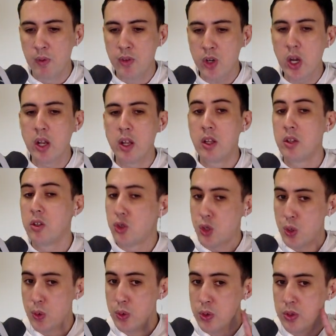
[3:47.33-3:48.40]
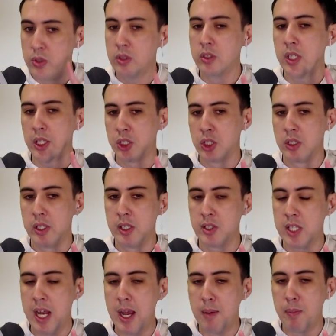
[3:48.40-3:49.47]
we've got 2 Luxurious
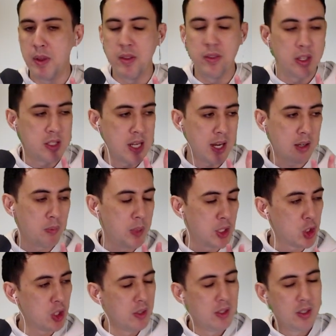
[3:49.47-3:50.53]
Cape in the deck, which